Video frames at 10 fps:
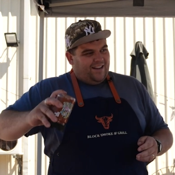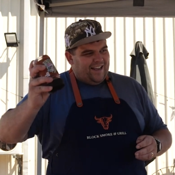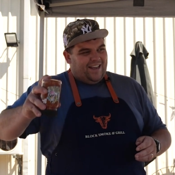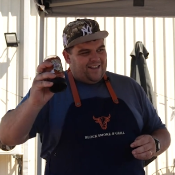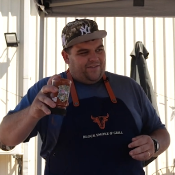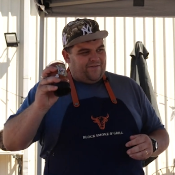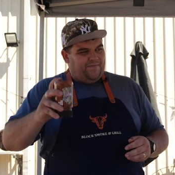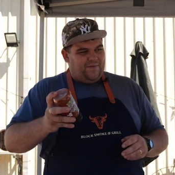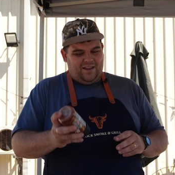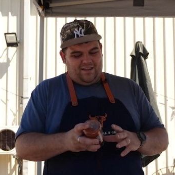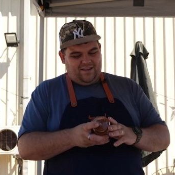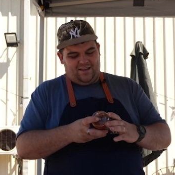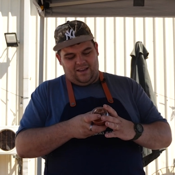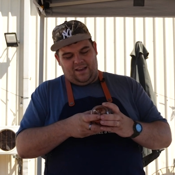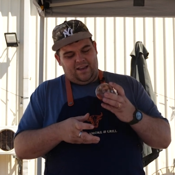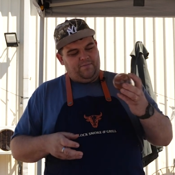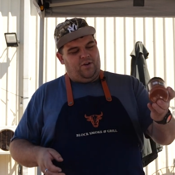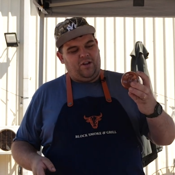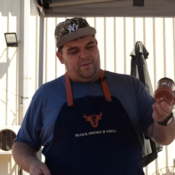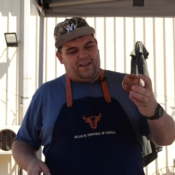It's
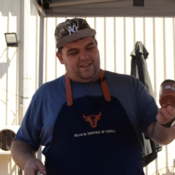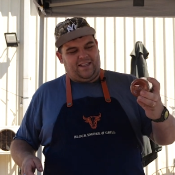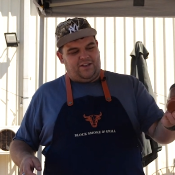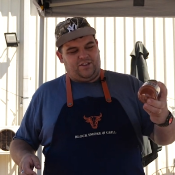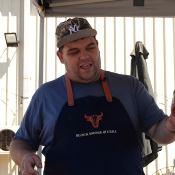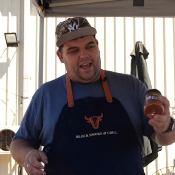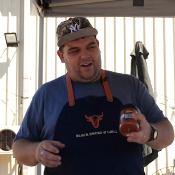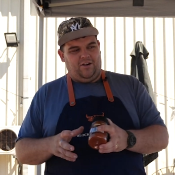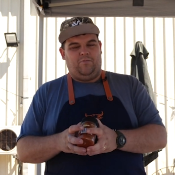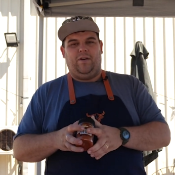purely because they just cake up.